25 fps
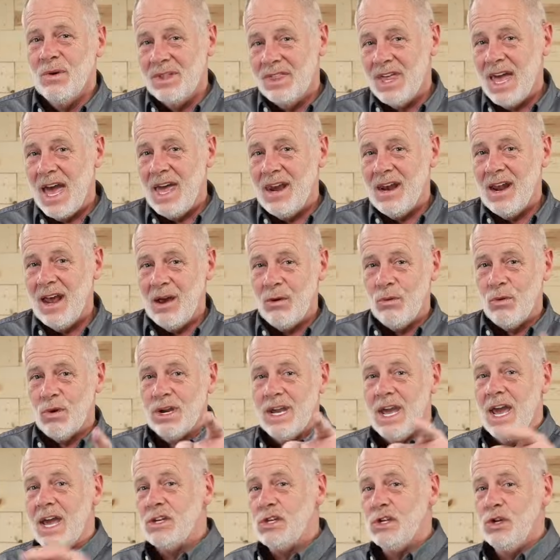With that, I
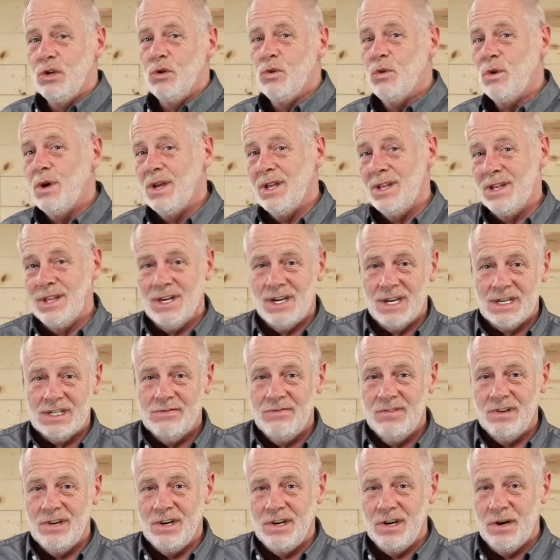will catch you in the
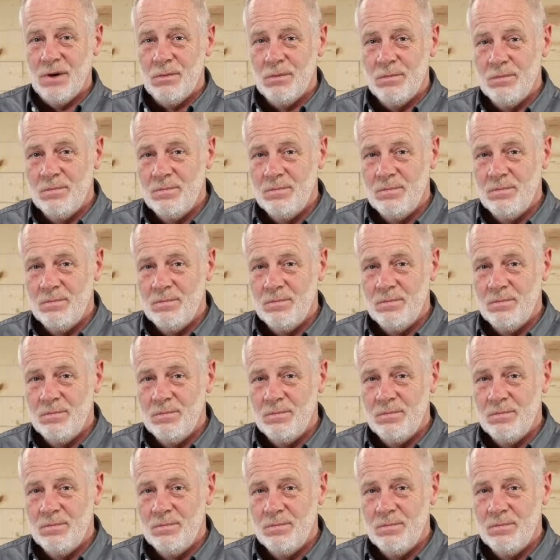next video.